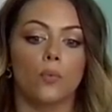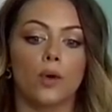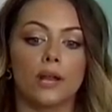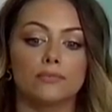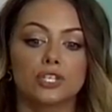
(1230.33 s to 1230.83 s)

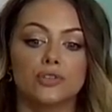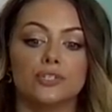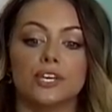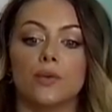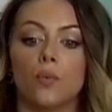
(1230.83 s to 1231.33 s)
when I'm
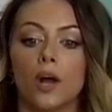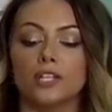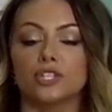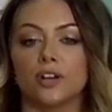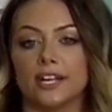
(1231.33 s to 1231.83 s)
choosing
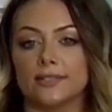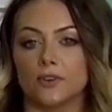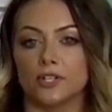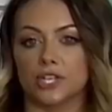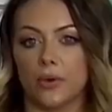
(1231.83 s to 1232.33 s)
what
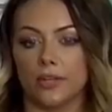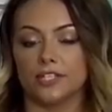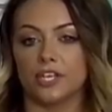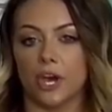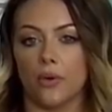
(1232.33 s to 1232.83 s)
transfer is
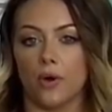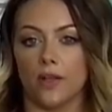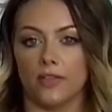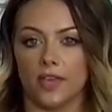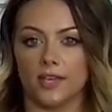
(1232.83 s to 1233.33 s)
going to go
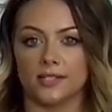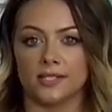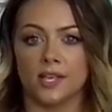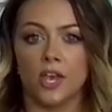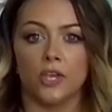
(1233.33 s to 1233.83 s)
on
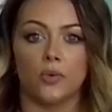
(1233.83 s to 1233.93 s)
these.